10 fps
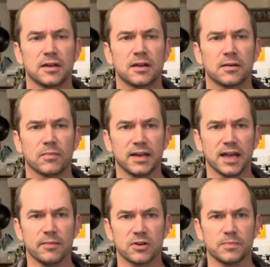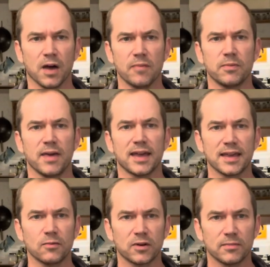My neighbors Bob and Maggie
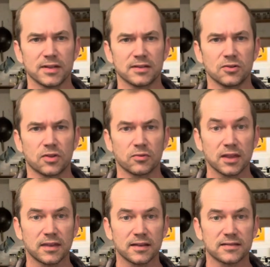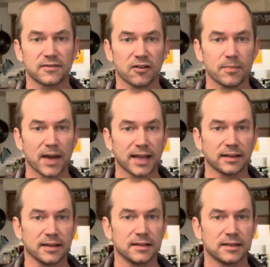wanted me to do 3 things very
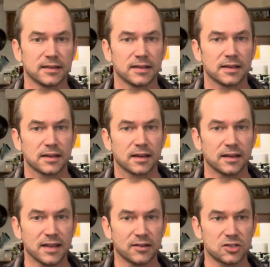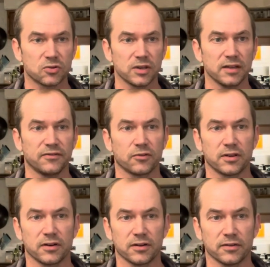badly: cut down a tree for
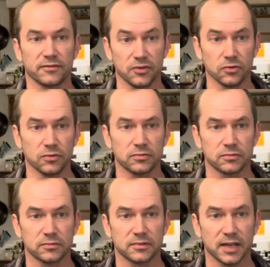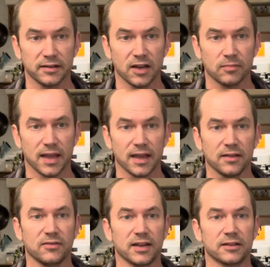their view, tear down my
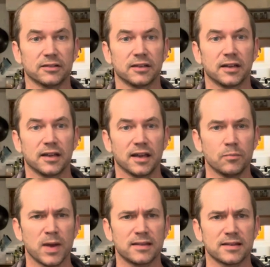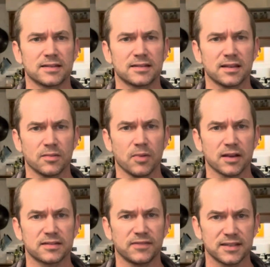elevator, and paint the cinder
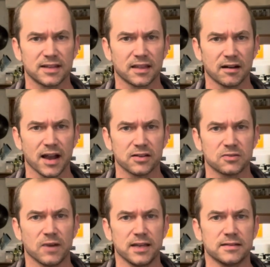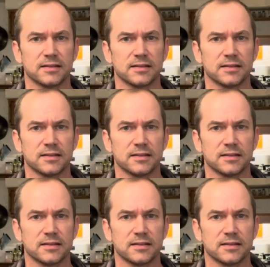blocks facing their house white.